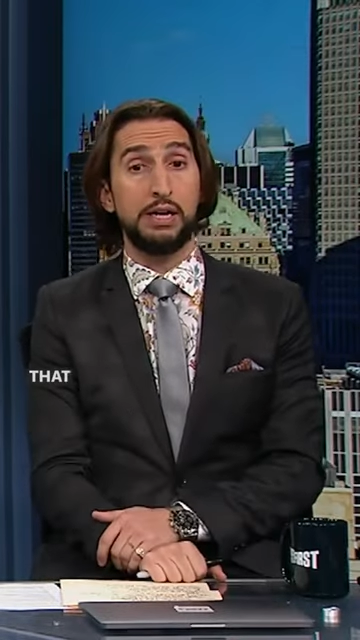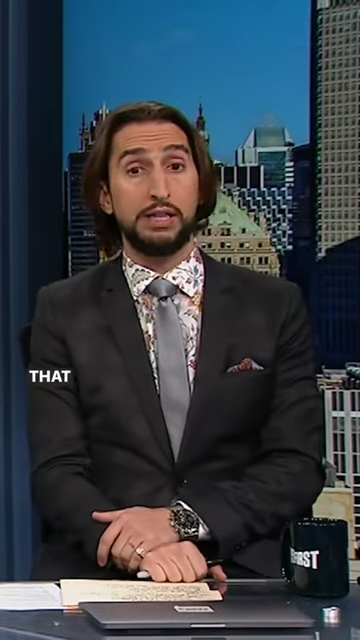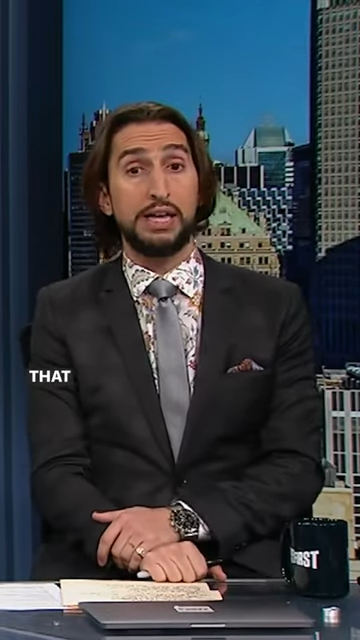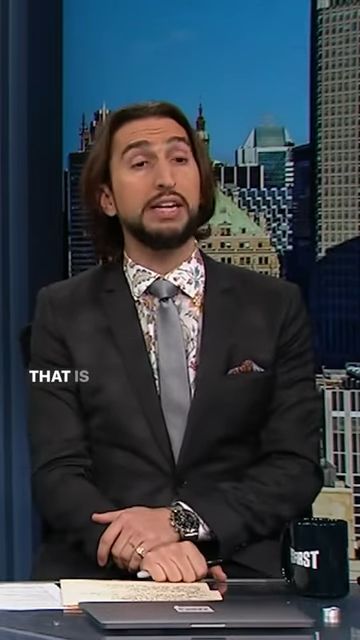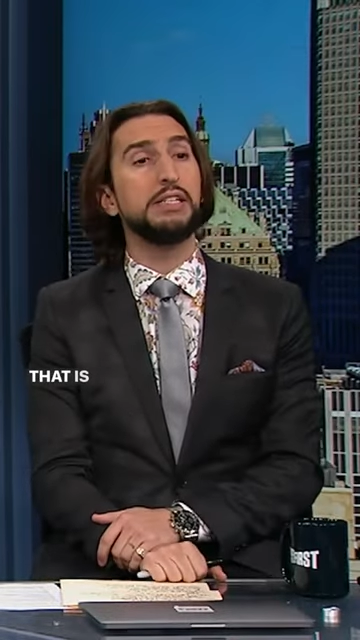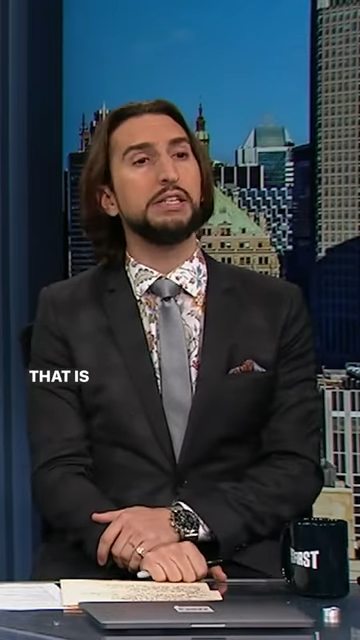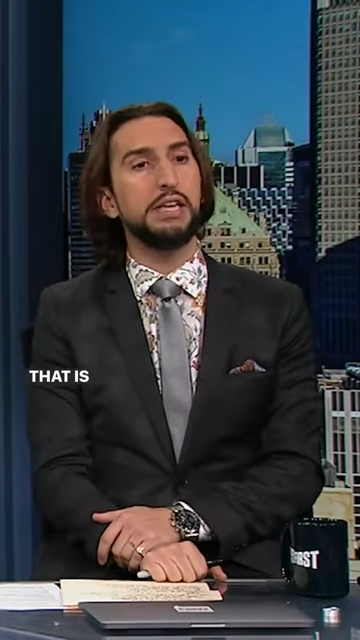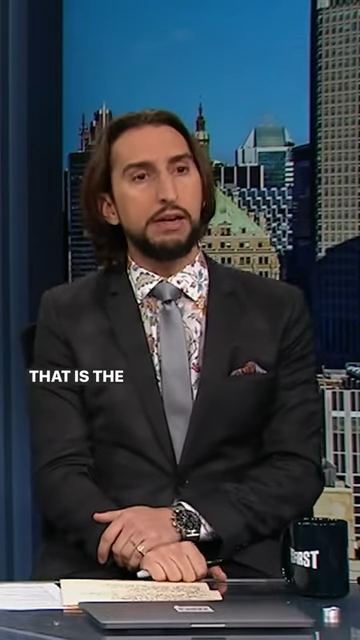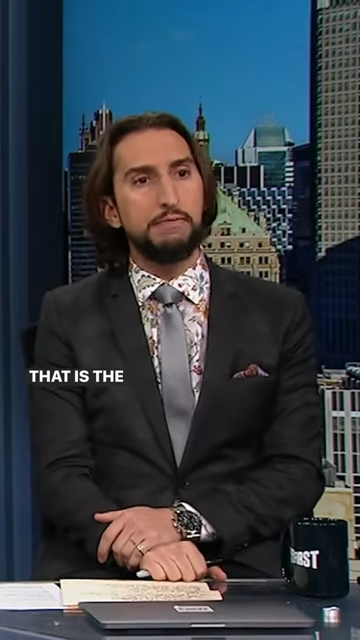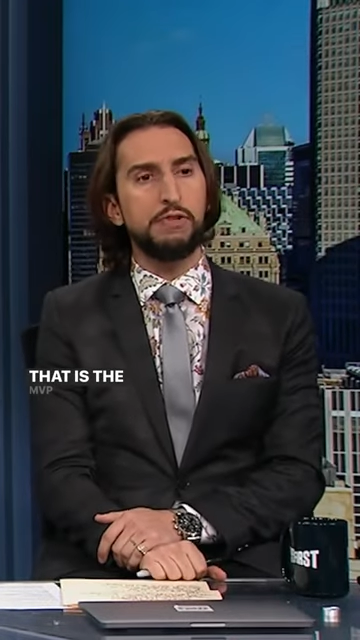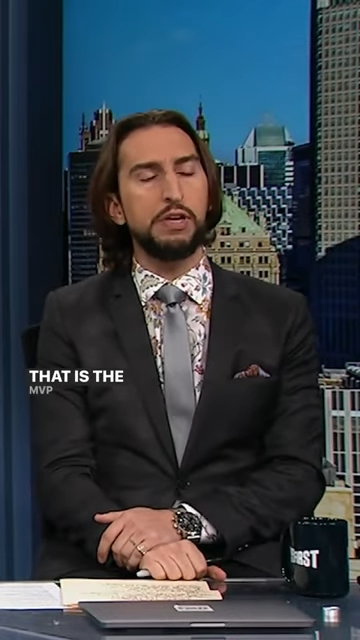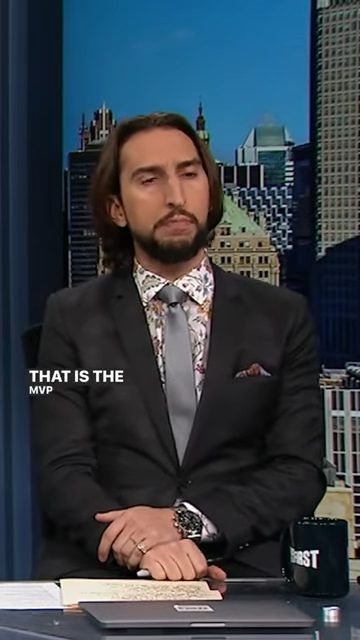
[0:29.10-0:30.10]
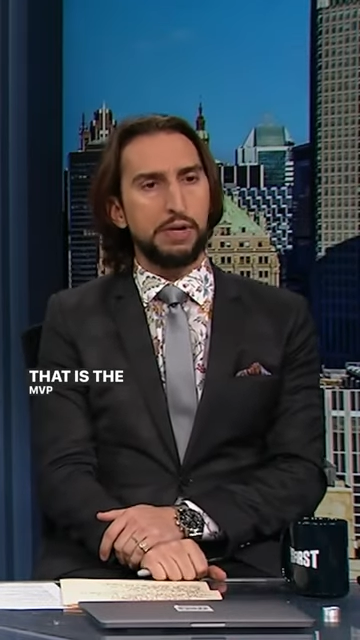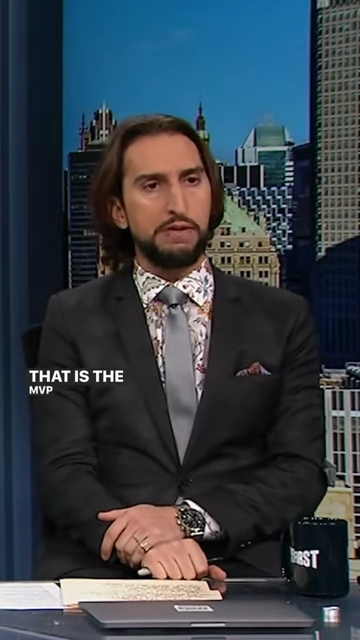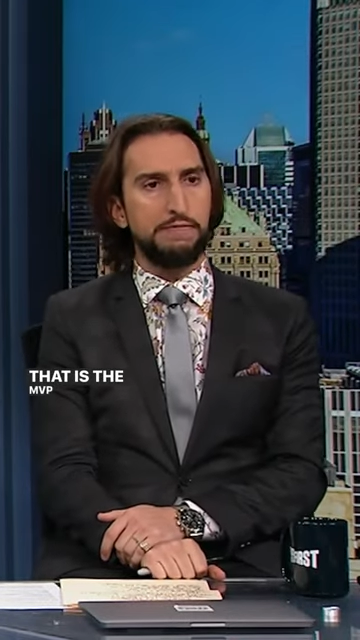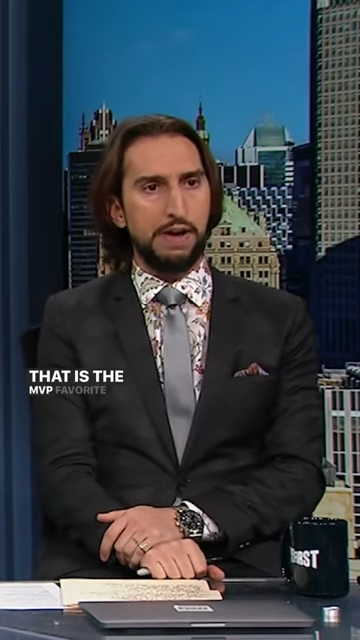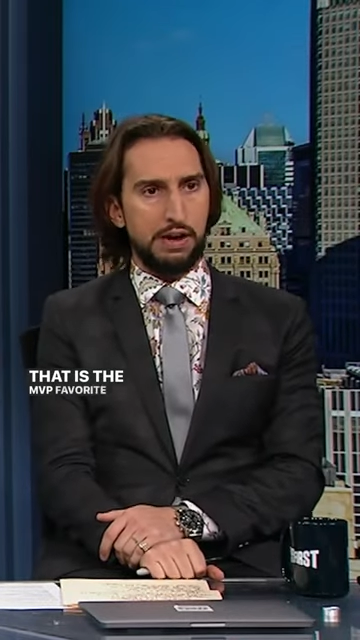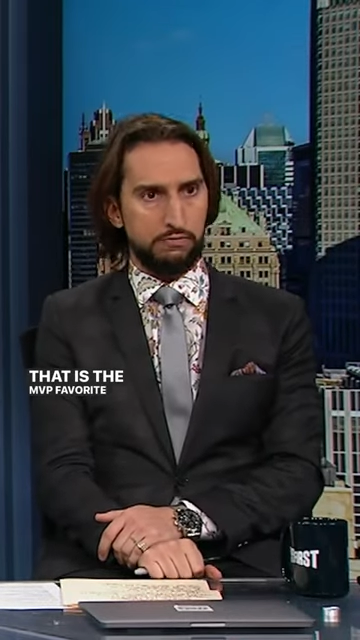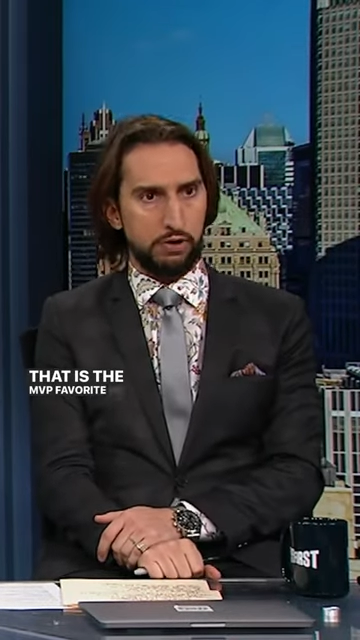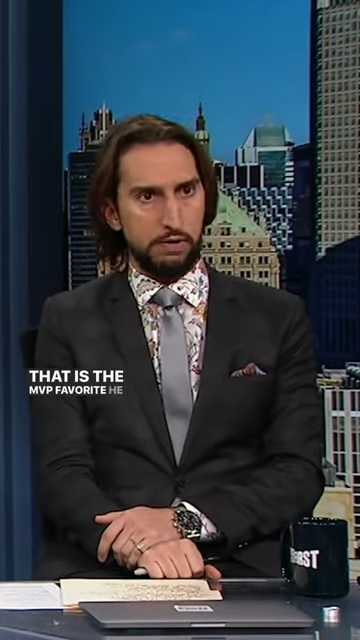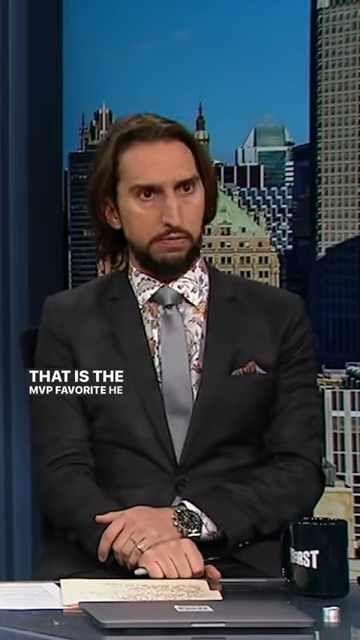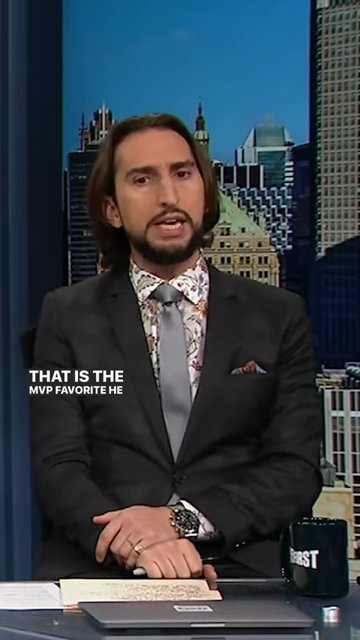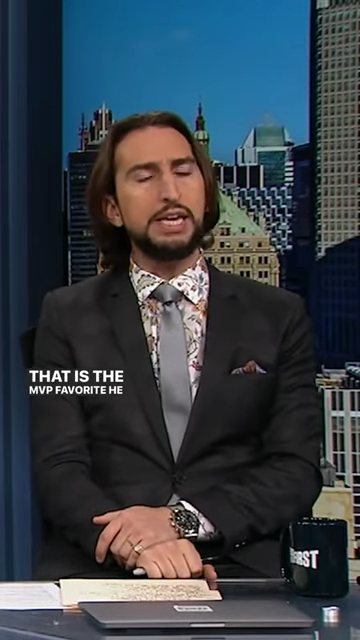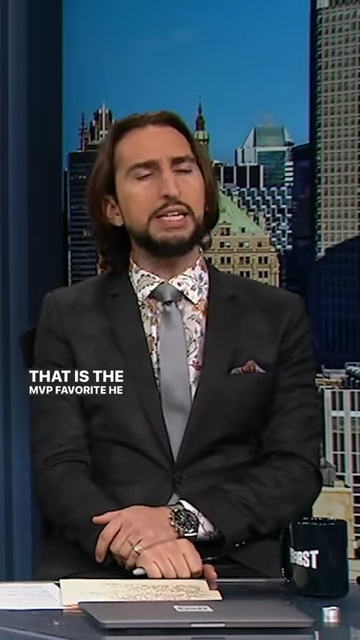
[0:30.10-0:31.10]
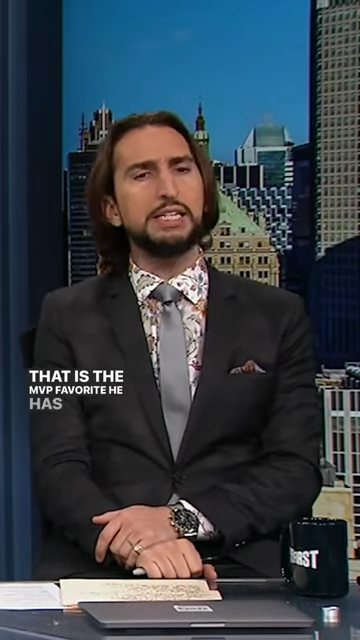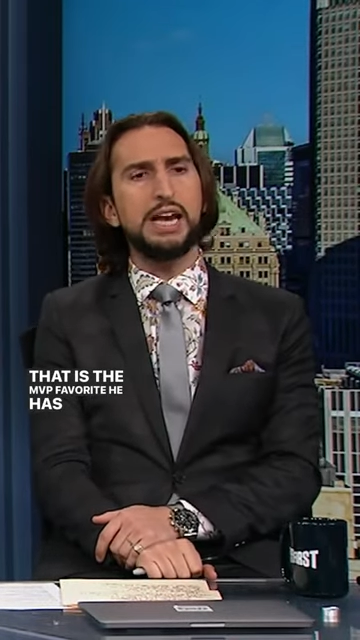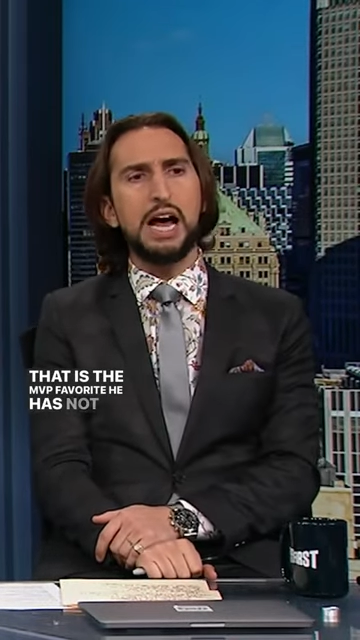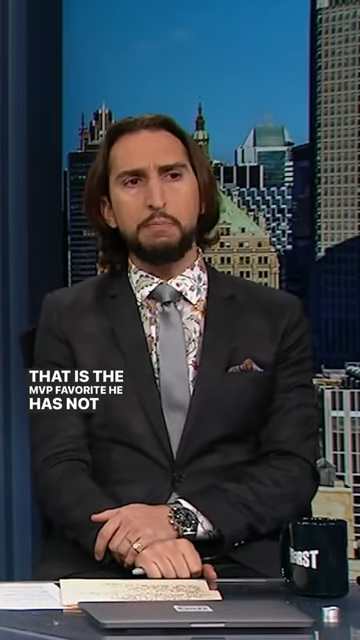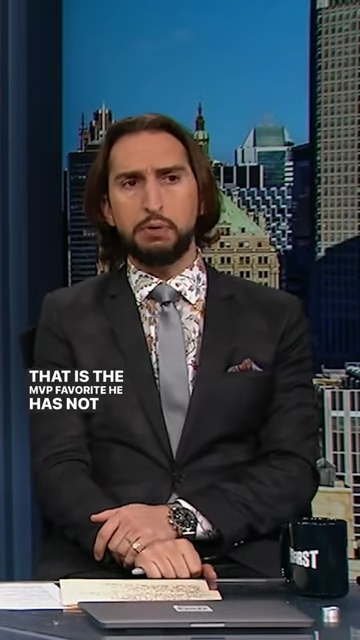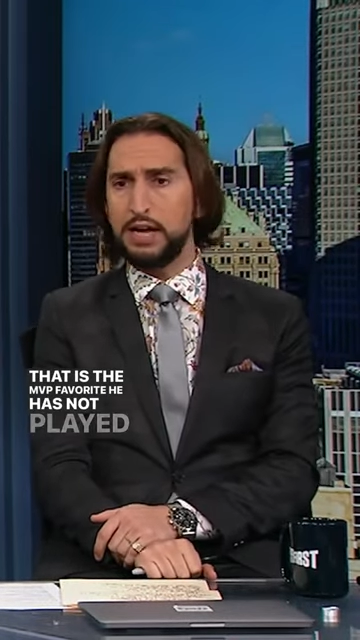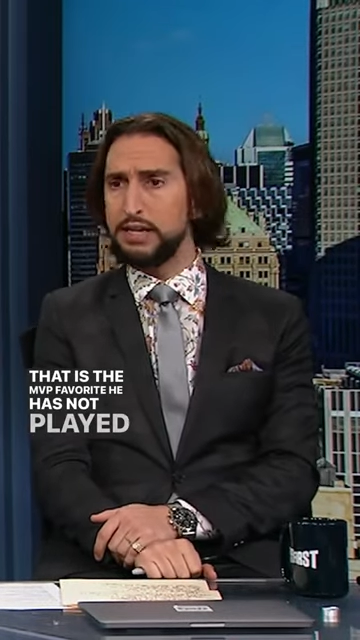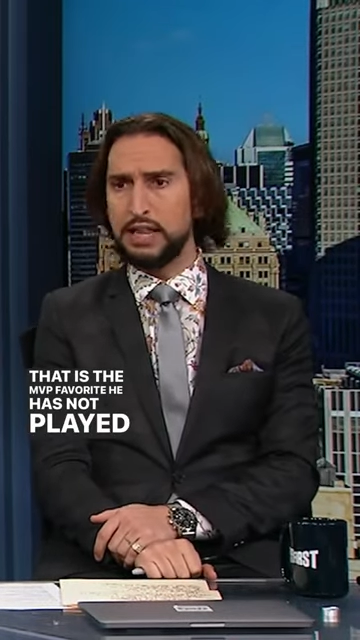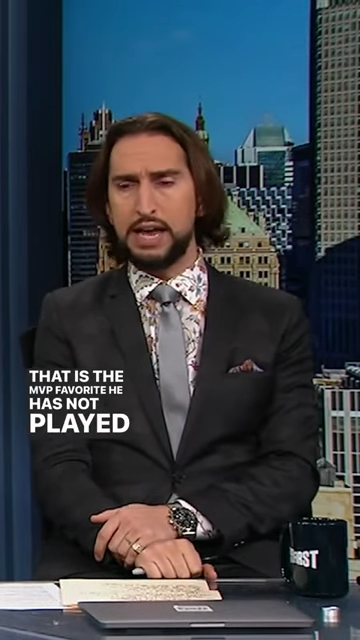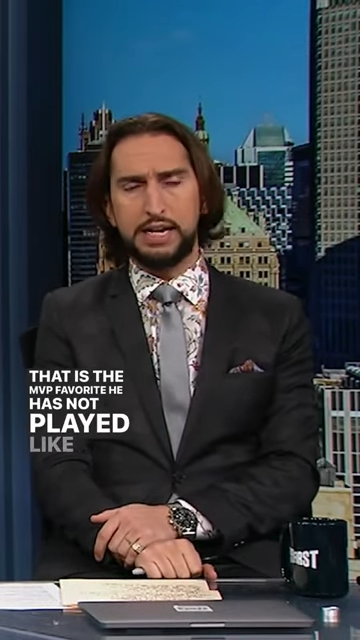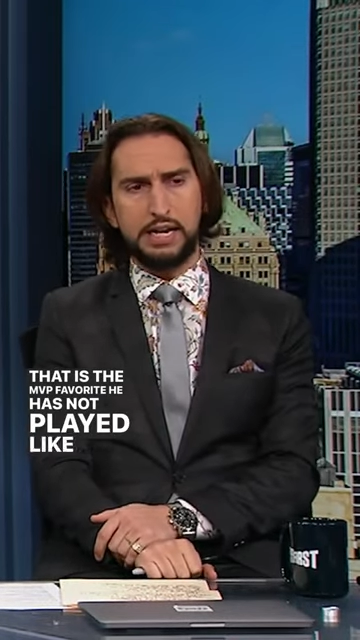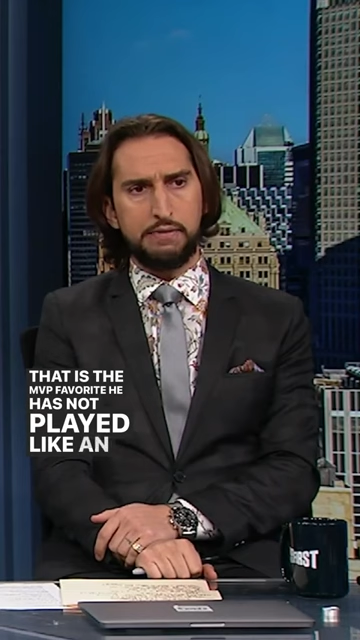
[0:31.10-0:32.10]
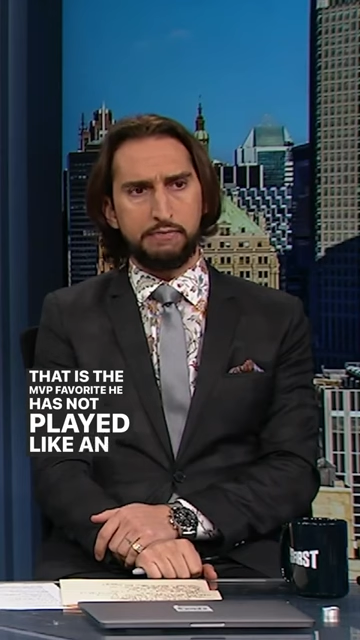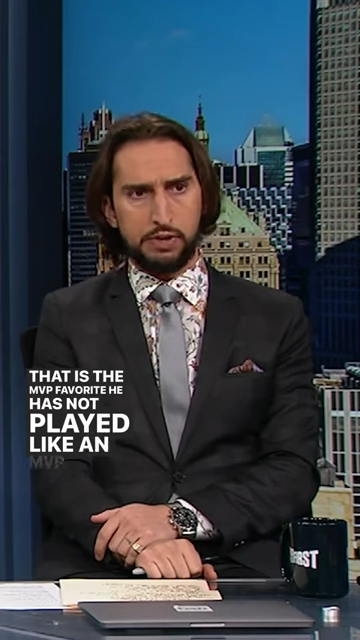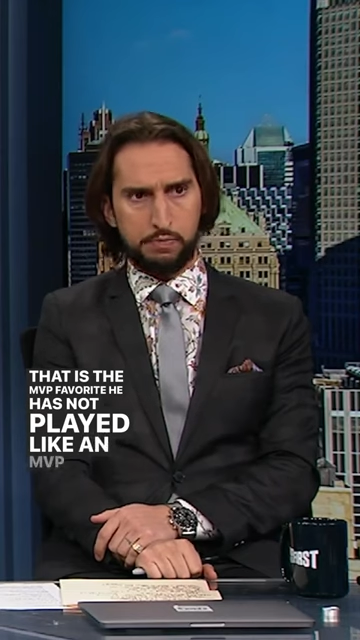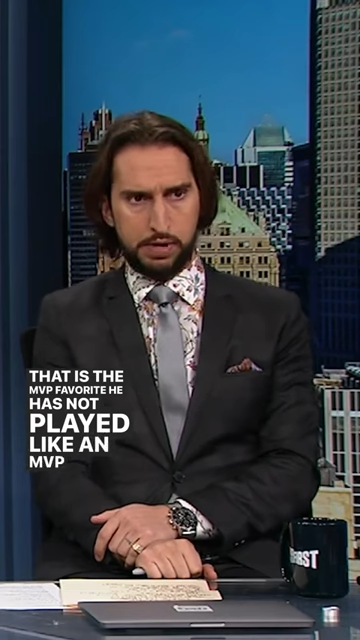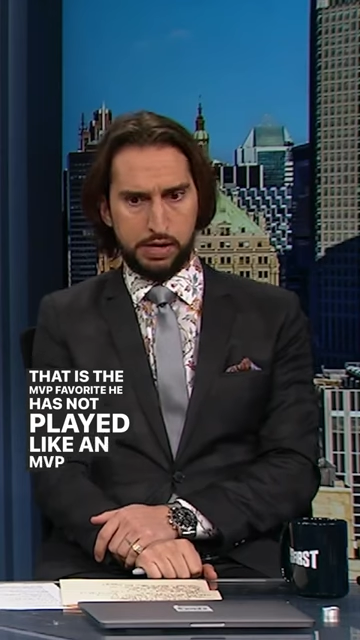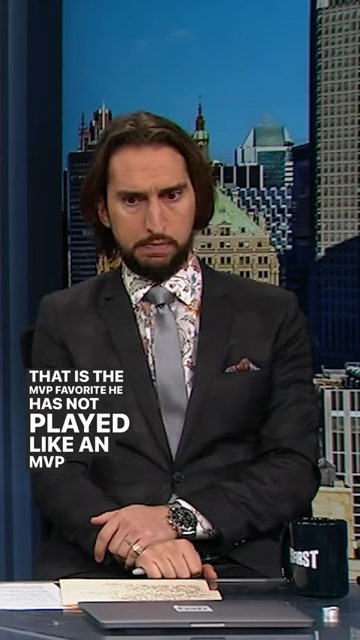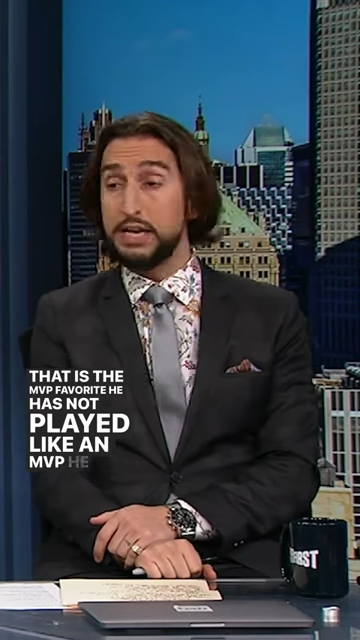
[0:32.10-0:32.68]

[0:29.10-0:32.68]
that is the MVP favorite. He has not played like an MVP.